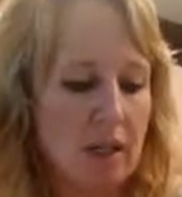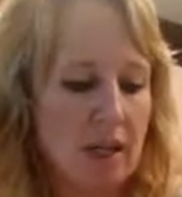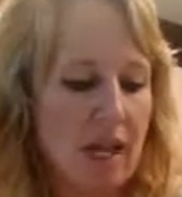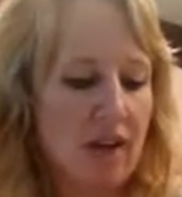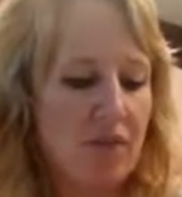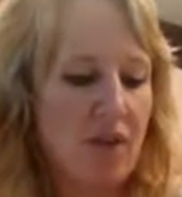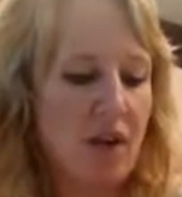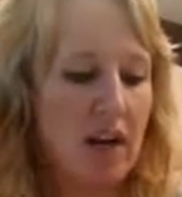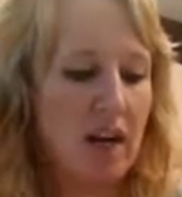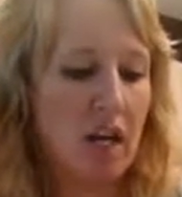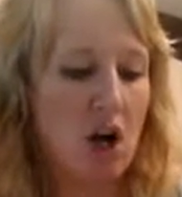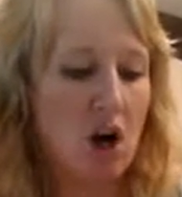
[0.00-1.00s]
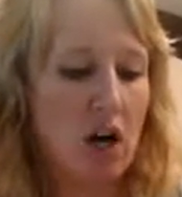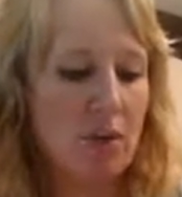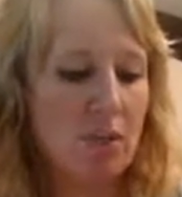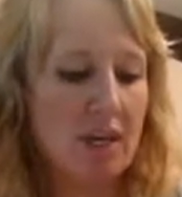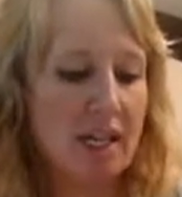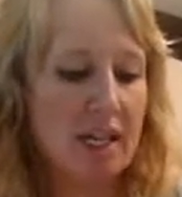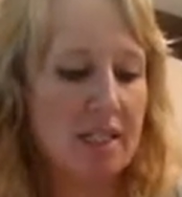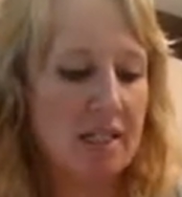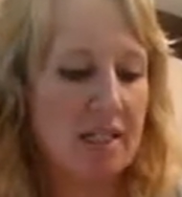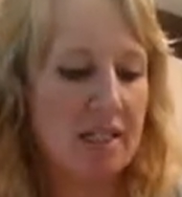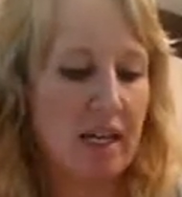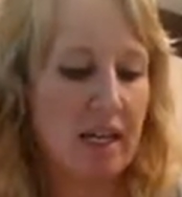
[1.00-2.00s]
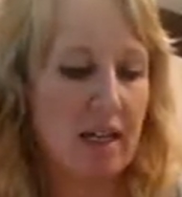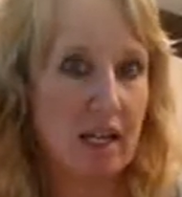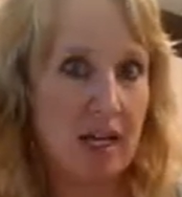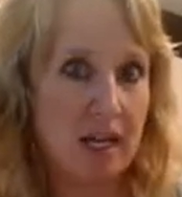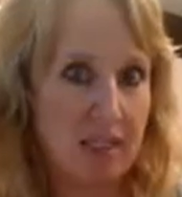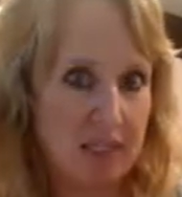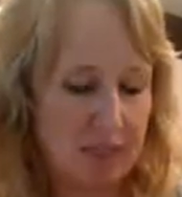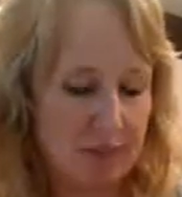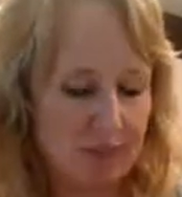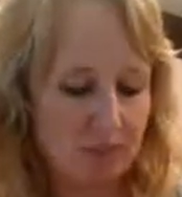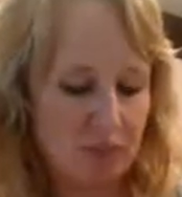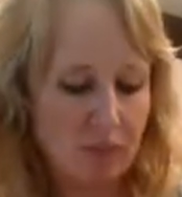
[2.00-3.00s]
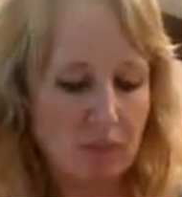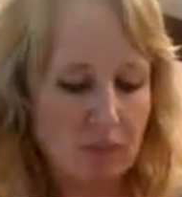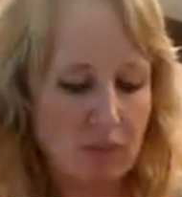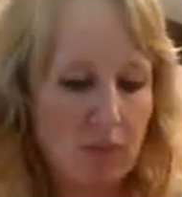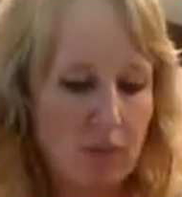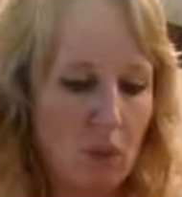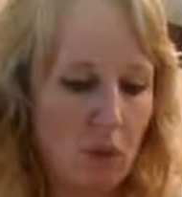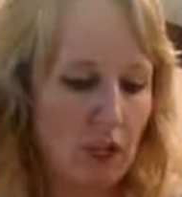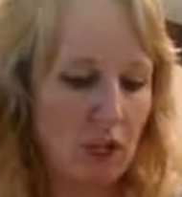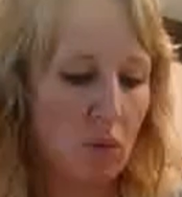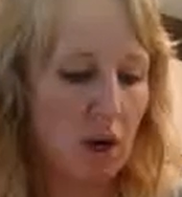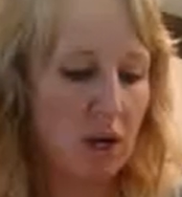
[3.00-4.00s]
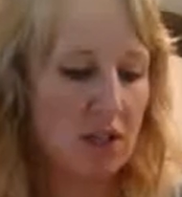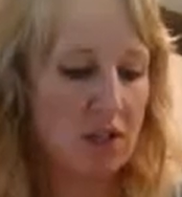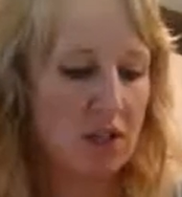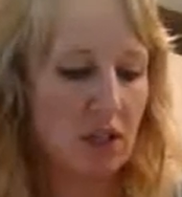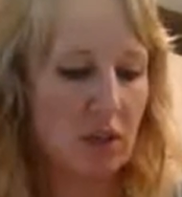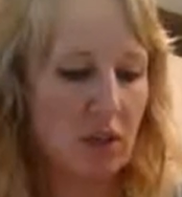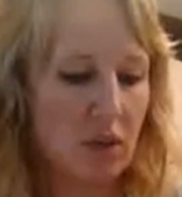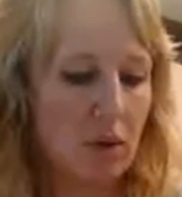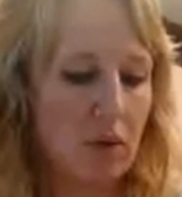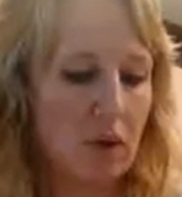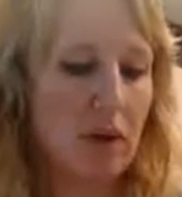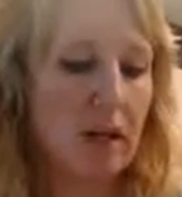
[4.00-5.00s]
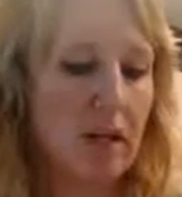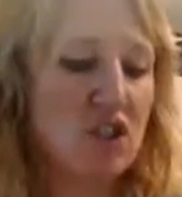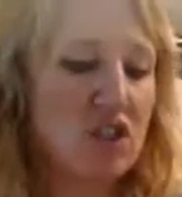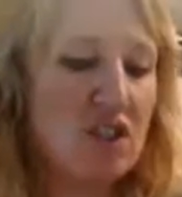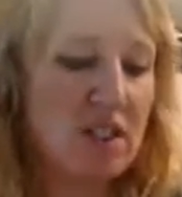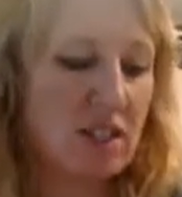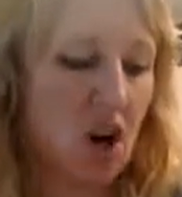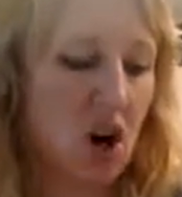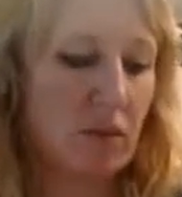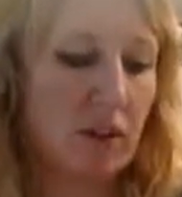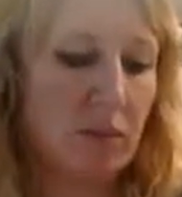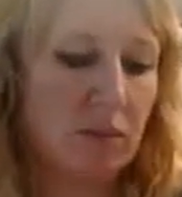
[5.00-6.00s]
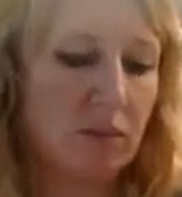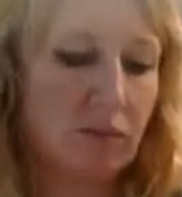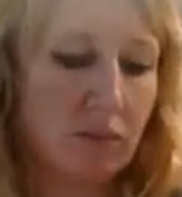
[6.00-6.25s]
And if you find any hard pieces in this, what you want to do is just discard them.